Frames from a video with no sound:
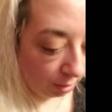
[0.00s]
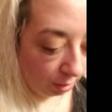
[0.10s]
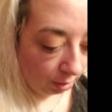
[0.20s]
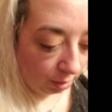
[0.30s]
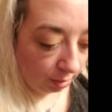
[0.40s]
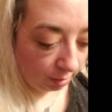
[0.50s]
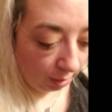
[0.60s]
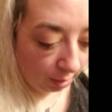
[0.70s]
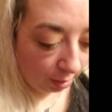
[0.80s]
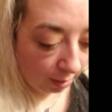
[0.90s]
uh, they said
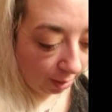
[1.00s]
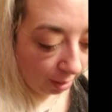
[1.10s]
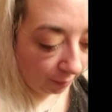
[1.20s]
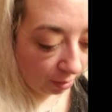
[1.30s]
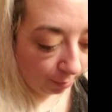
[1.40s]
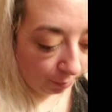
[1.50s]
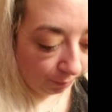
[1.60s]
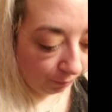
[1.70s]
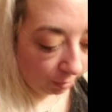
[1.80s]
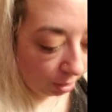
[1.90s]
that I have a
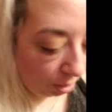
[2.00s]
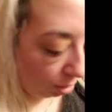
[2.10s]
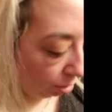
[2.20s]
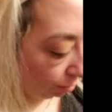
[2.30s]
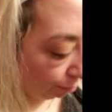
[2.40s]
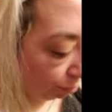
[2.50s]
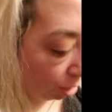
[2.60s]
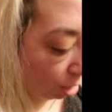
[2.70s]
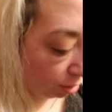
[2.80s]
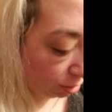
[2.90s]

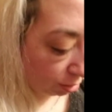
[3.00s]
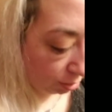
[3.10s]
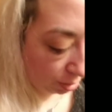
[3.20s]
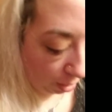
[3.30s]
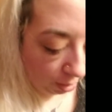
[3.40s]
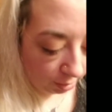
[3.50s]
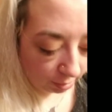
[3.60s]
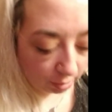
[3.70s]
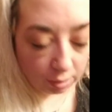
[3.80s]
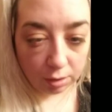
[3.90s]
blocked duct